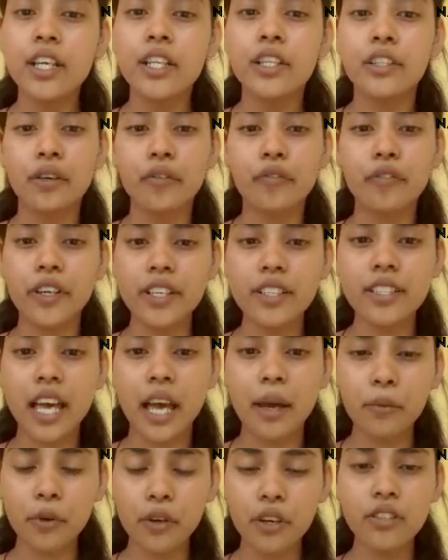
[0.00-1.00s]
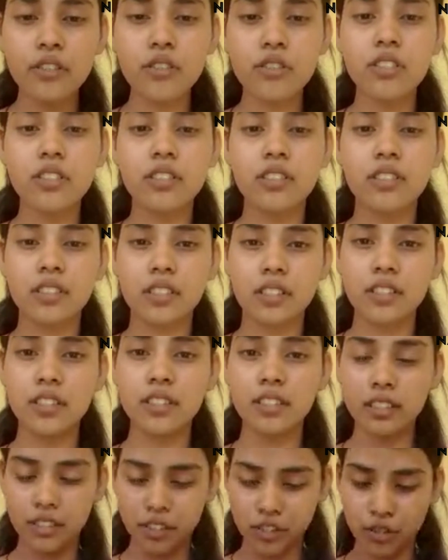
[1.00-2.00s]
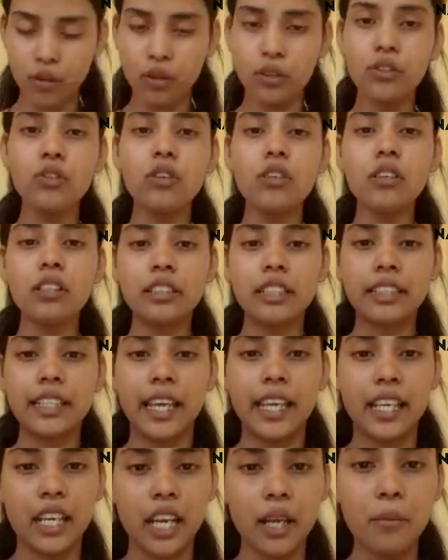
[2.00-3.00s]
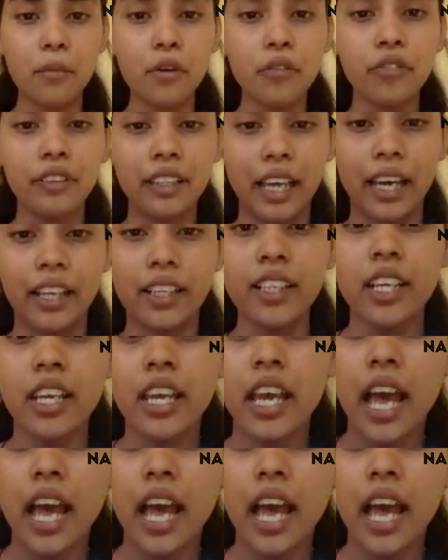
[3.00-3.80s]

Now friends, I am going to show you the diagram of LAN.